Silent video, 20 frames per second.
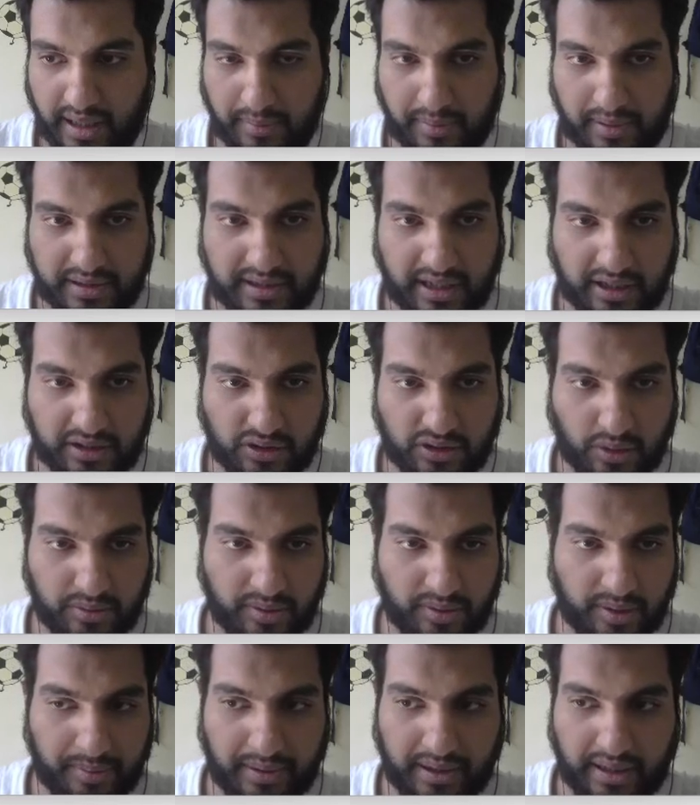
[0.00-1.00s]
plus X
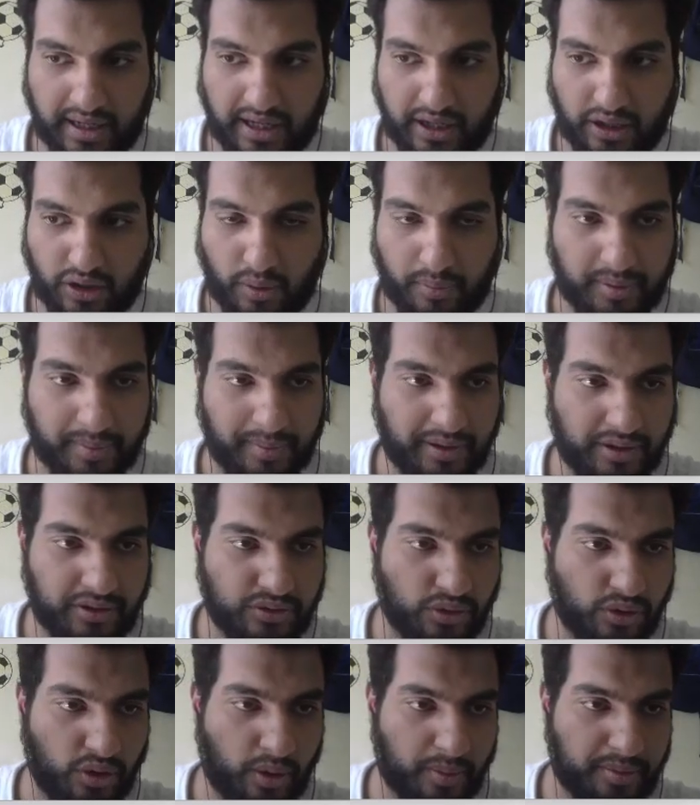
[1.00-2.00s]
complement BA complement.
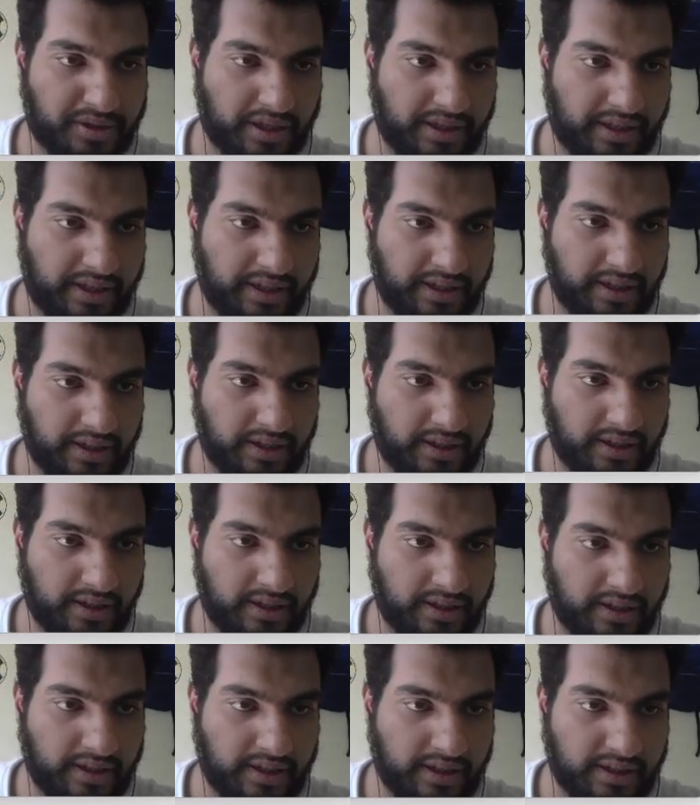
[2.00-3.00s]
So option D
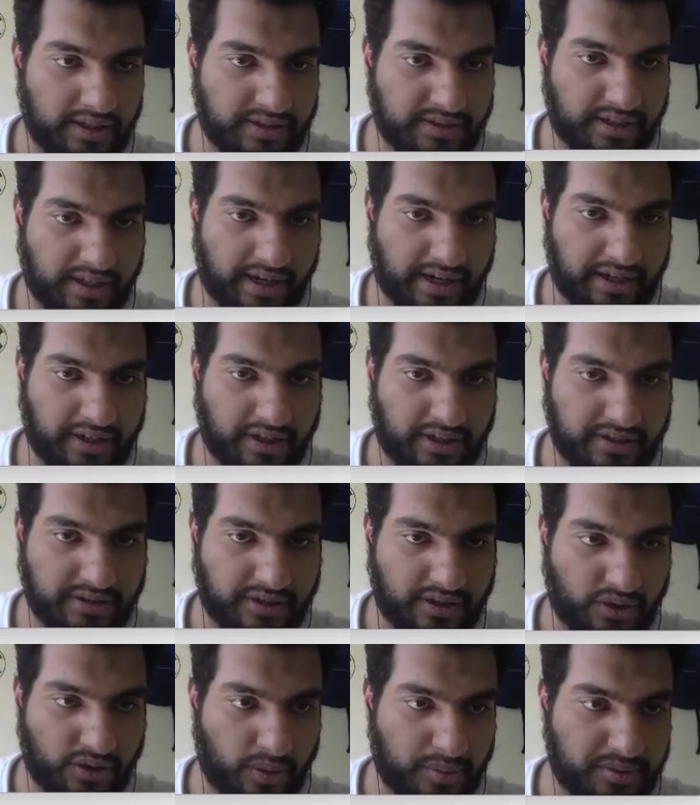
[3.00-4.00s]
is the right
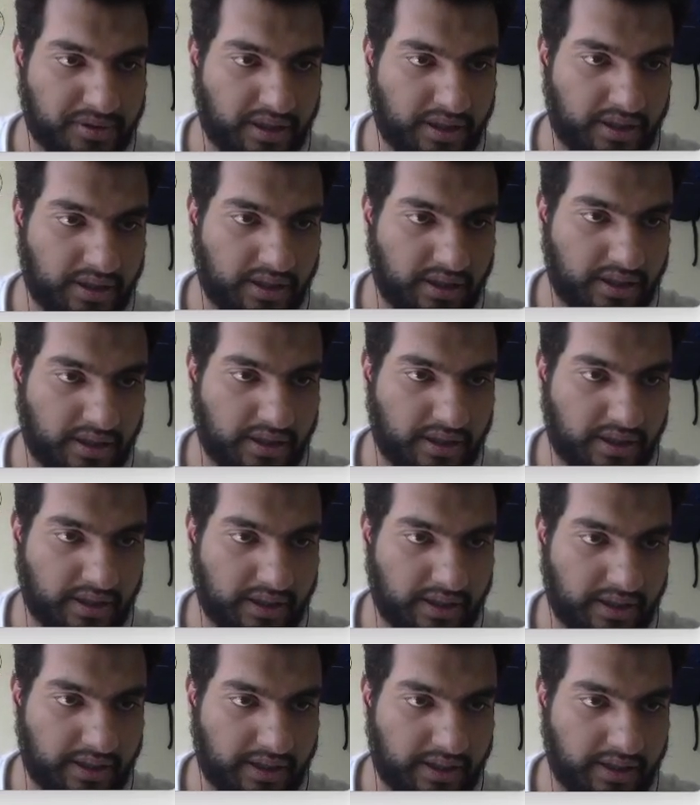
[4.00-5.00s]
answer. Option
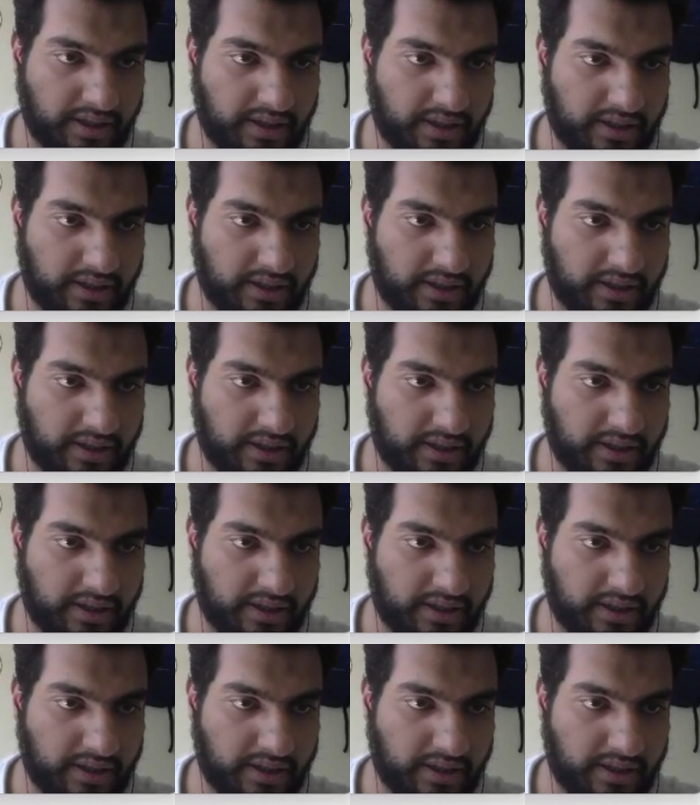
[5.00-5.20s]
D